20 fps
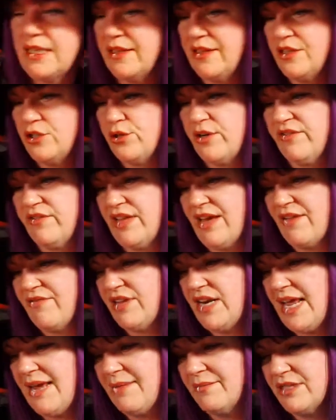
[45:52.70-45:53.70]
the Tree of Life, the
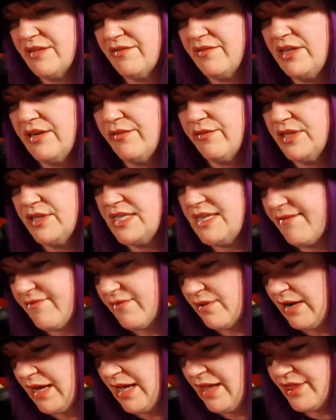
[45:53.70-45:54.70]
names of the different
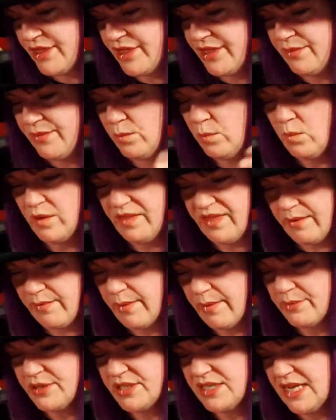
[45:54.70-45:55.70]
Sephiroth and what they
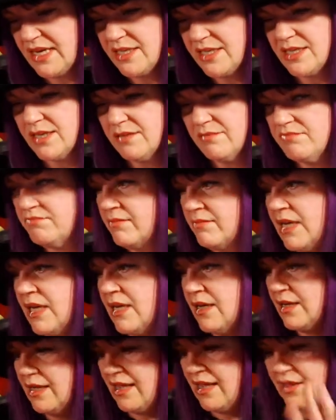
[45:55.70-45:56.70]
represent. And
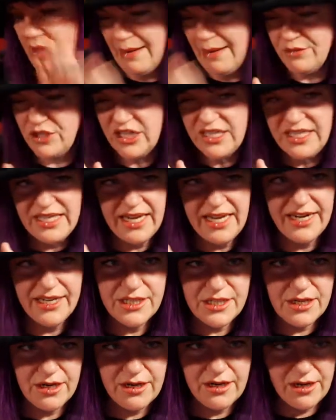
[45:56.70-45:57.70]
I'm just getting
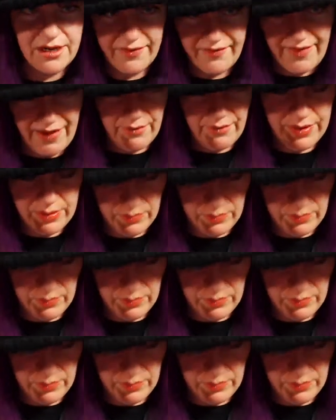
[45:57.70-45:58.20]
started on that one.